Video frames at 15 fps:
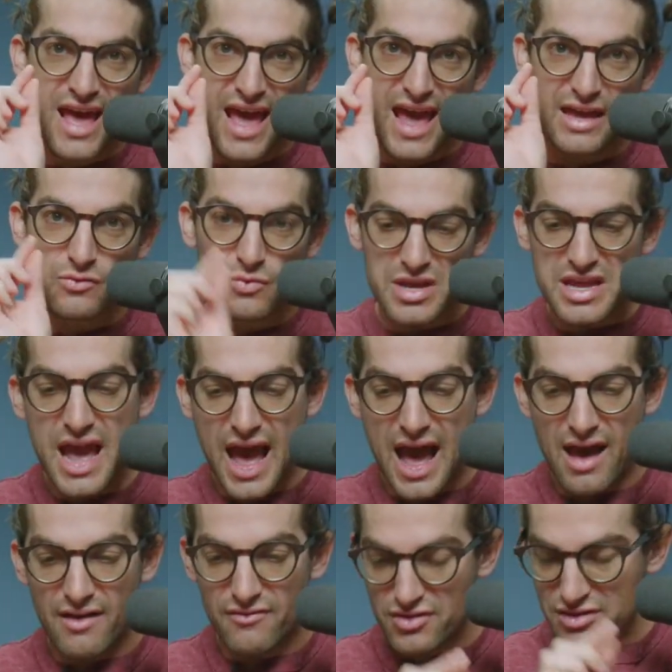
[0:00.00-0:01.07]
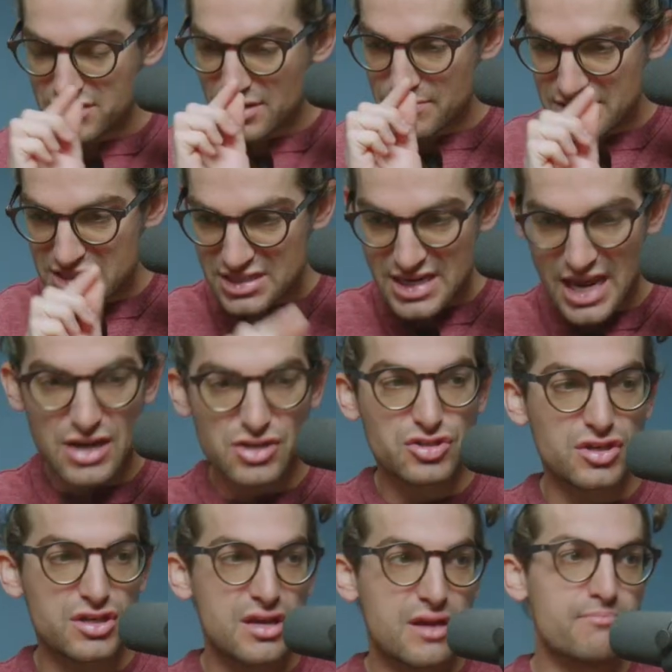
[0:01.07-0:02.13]
and we have
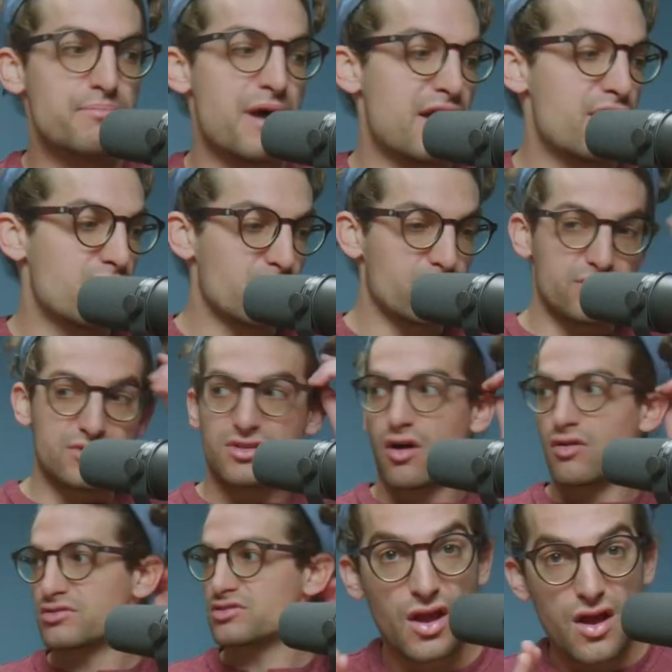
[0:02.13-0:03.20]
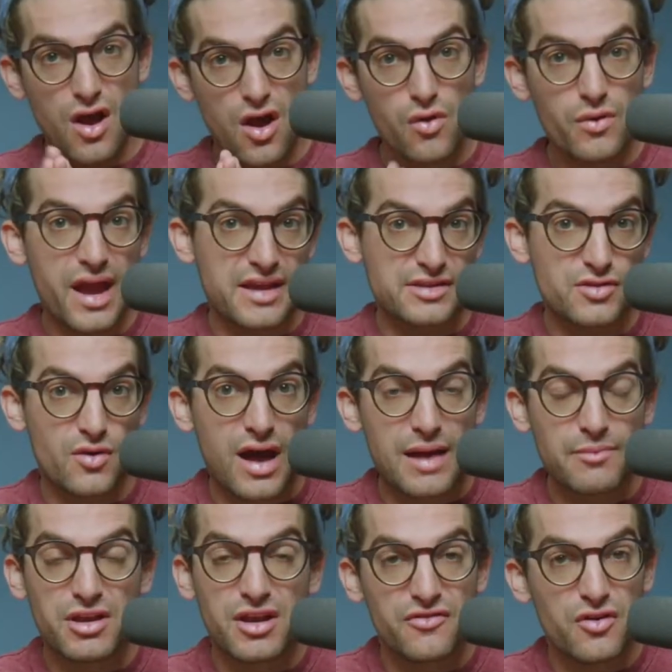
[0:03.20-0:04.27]
substantially better results. Okay, so I'm
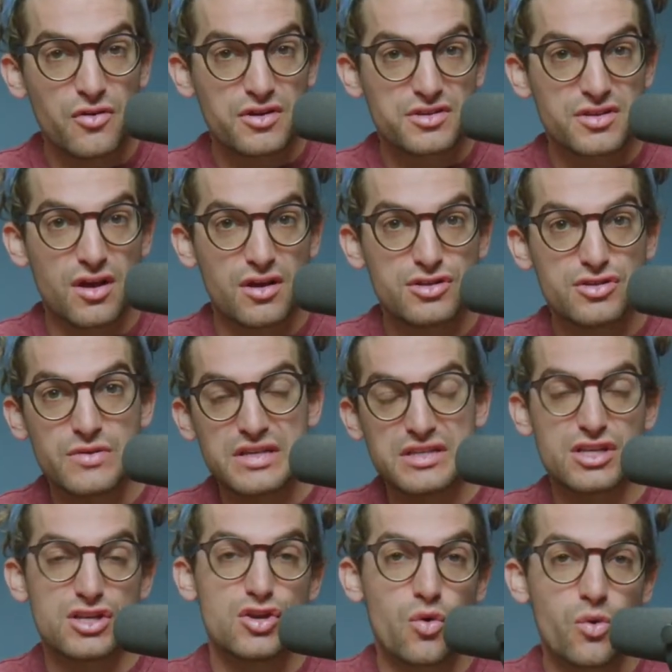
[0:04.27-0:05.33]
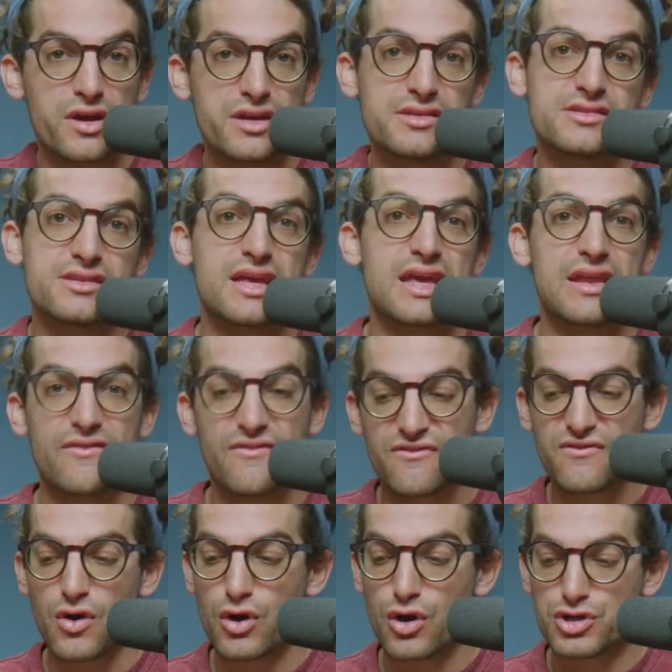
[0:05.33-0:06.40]
going to focus on doing denoise in
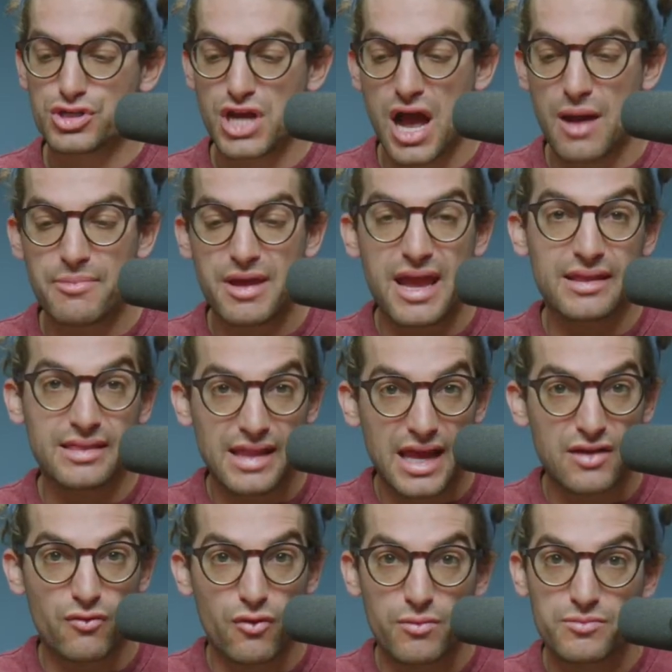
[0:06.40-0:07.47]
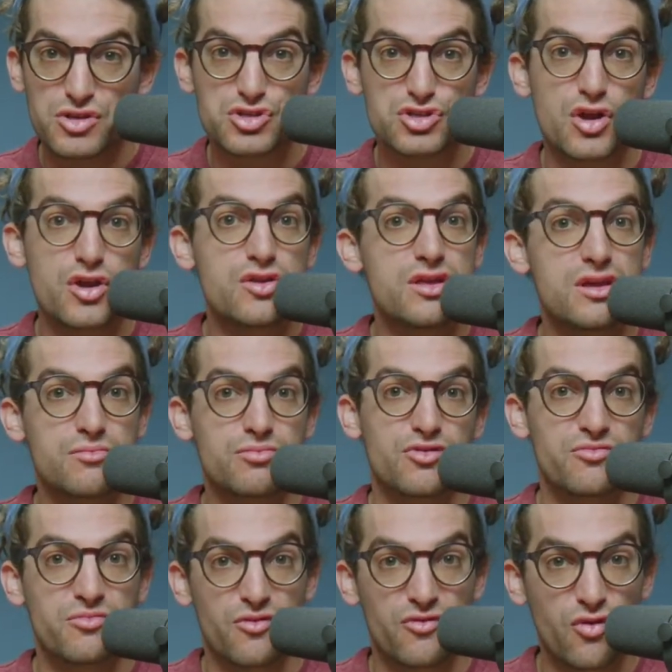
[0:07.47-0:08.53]
Photoshop and Lightroom to show you the improved
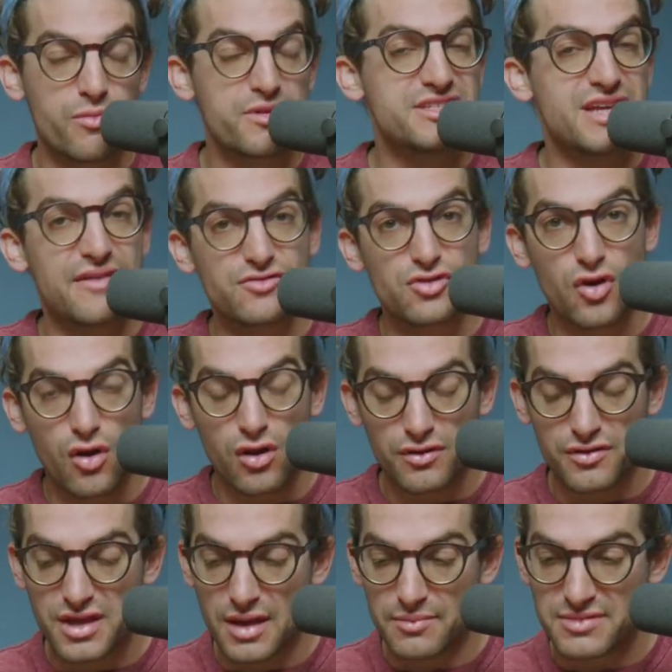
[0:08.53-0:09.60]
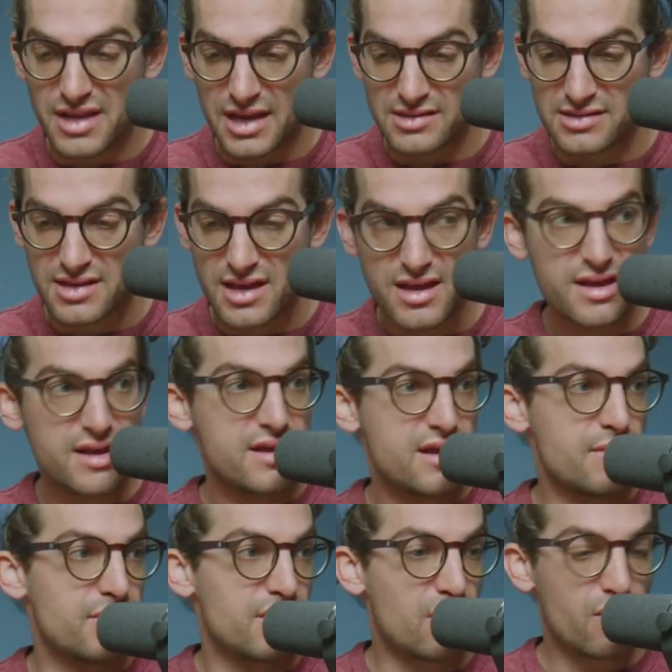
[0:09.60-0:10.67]
performance after all of the updates. I'm
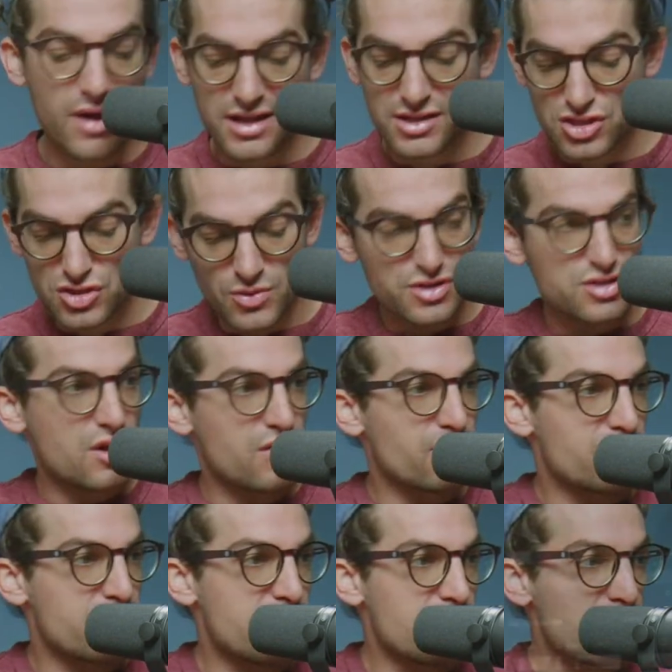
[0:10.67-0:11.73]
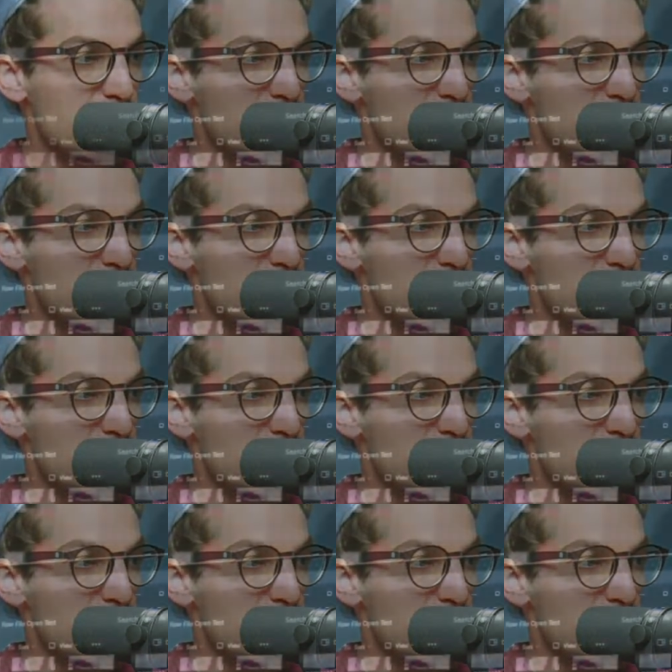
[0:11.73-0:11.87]
going to go ahead and switch over here